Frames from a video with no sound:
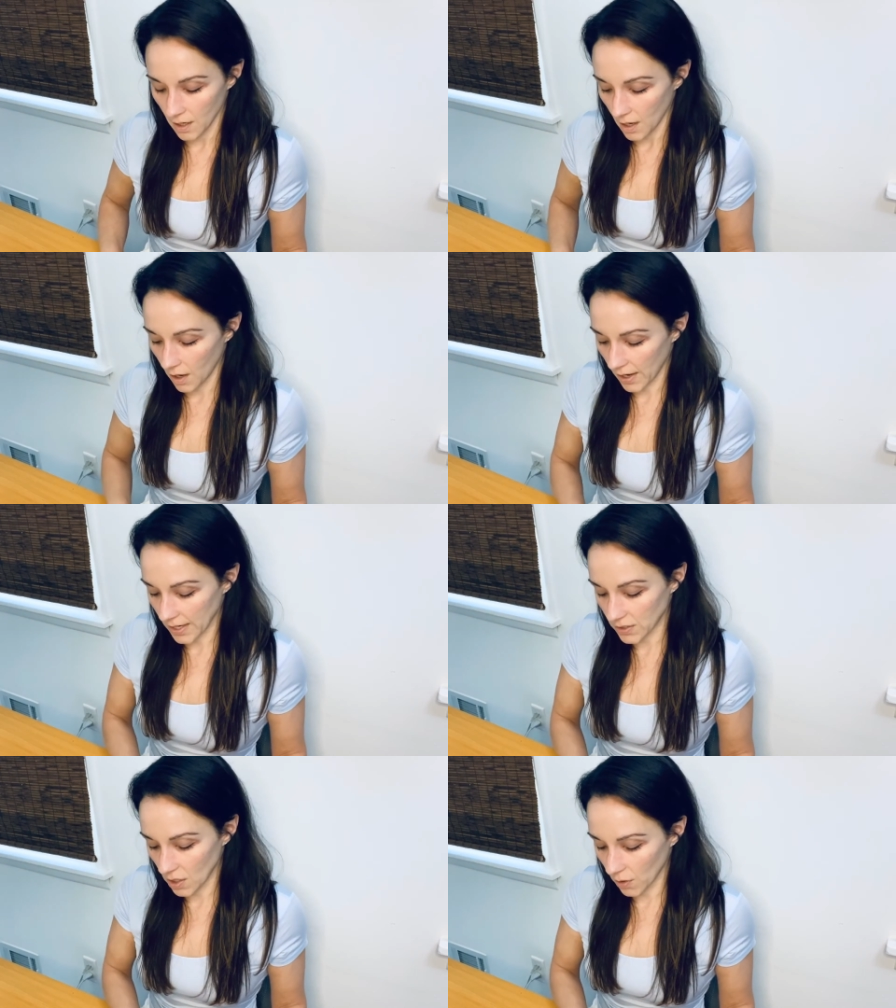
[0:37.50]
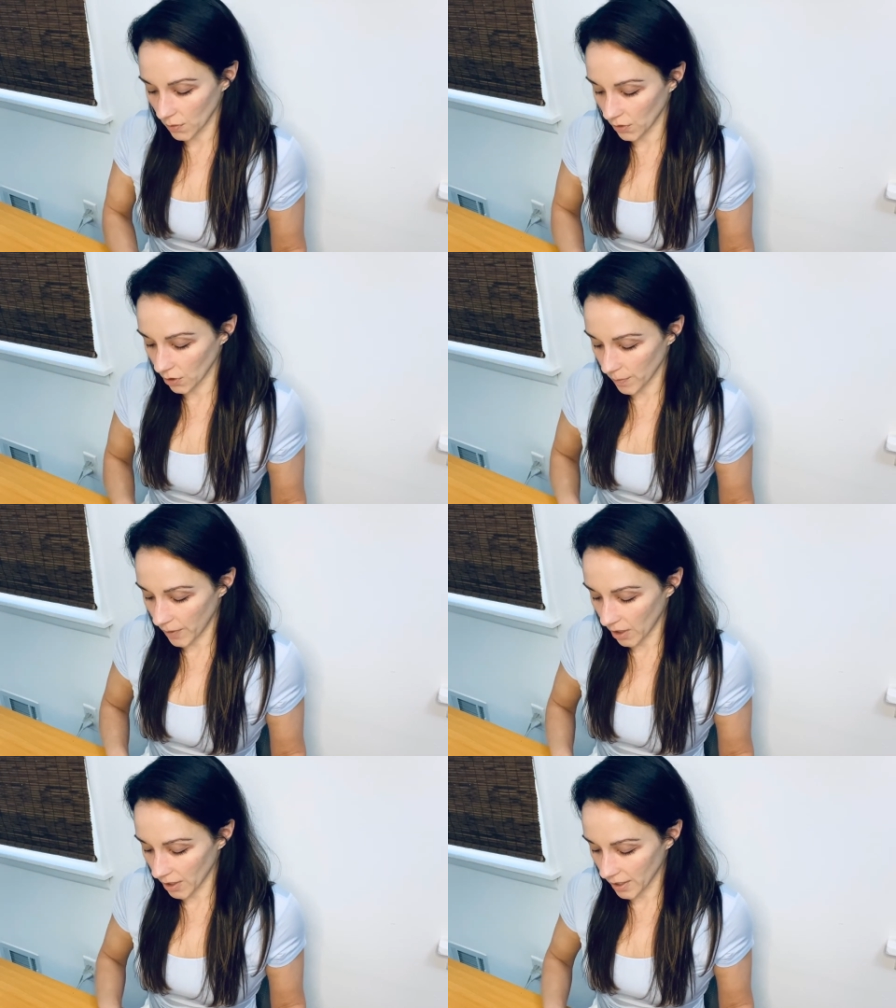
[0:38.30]
All right, so your
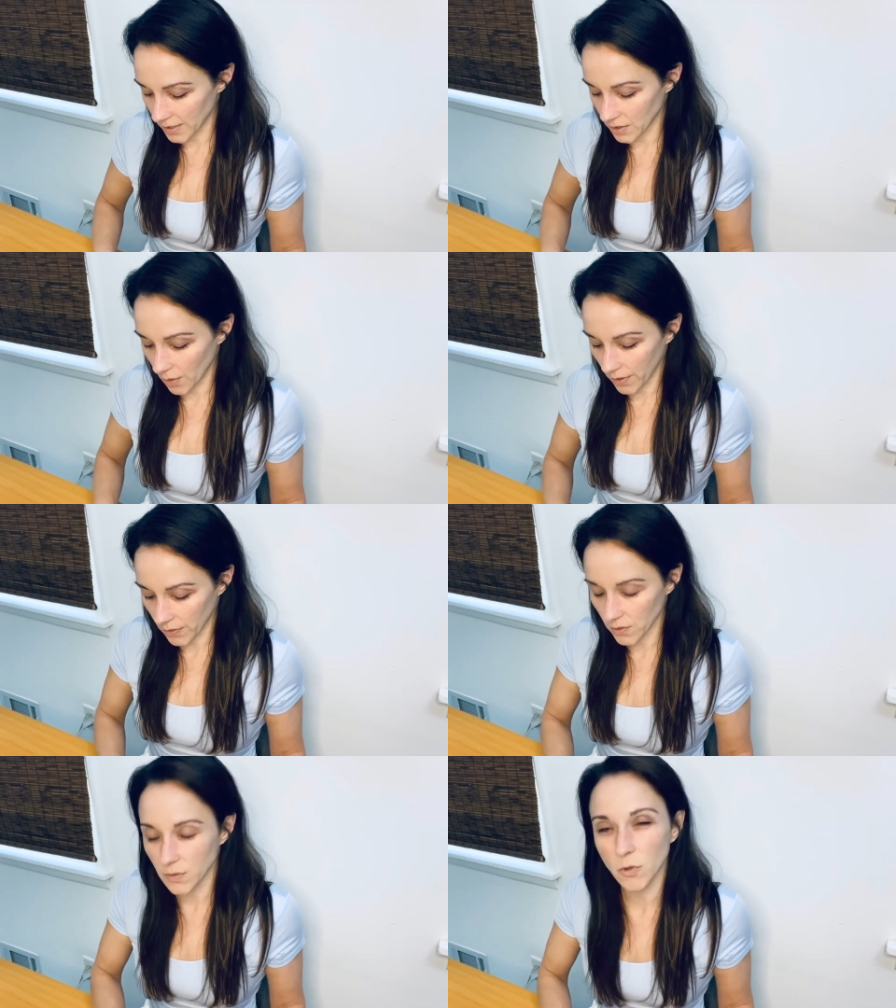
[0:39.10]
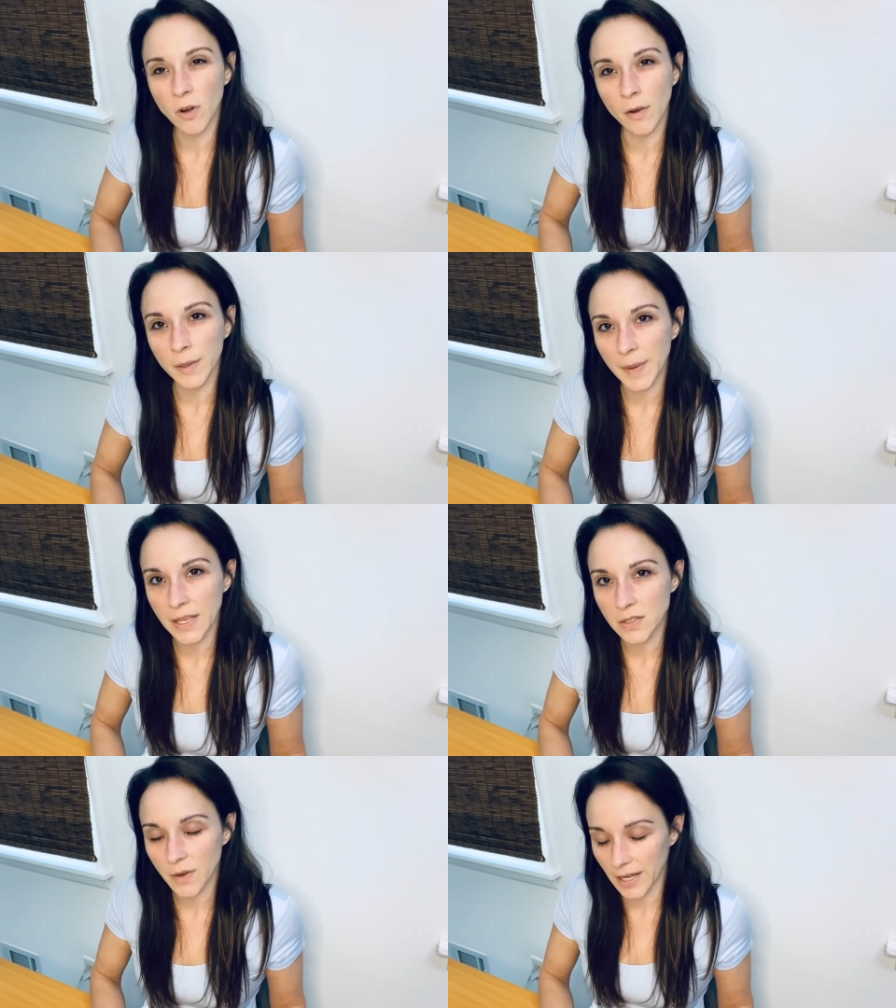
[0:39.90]
partner is going through some growing
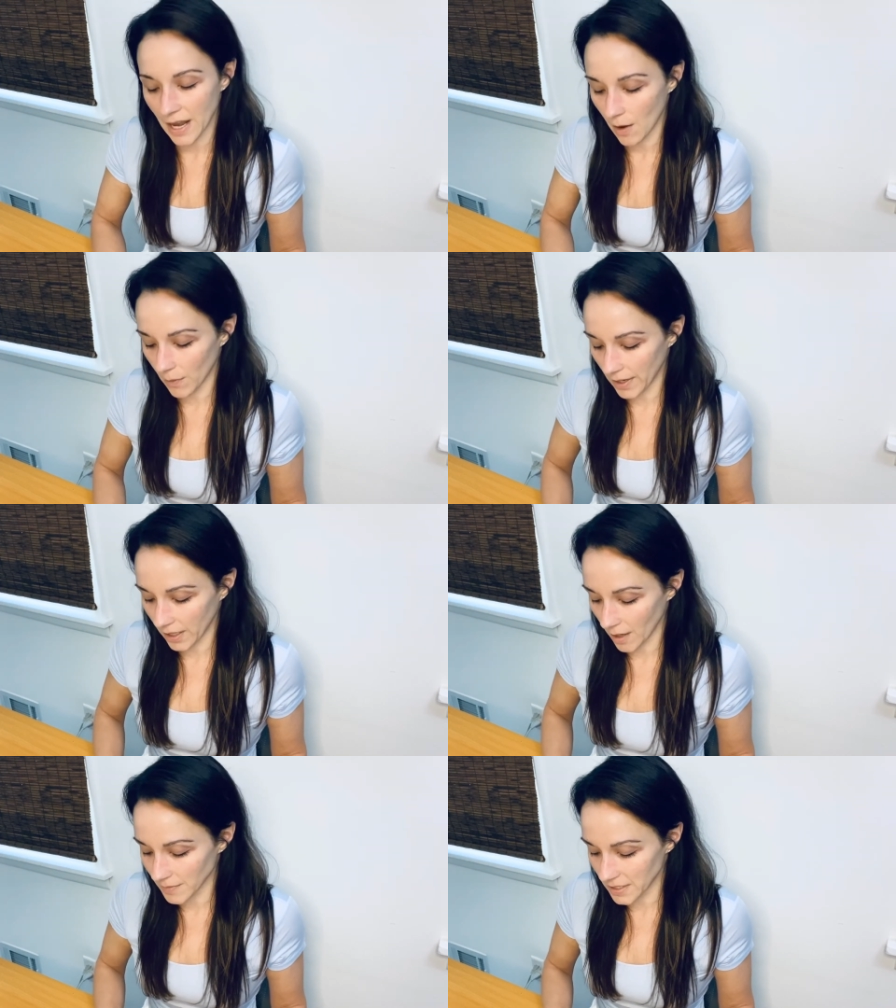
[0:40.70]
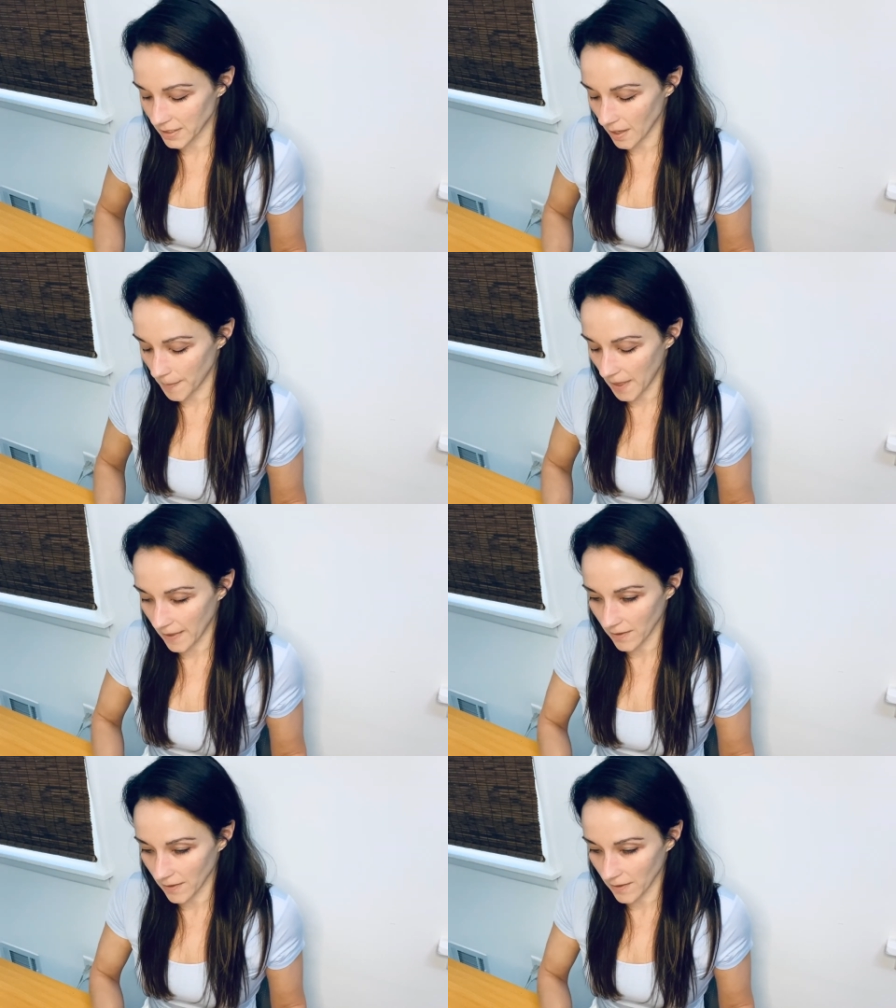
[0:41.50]
pains right now when it comes to something.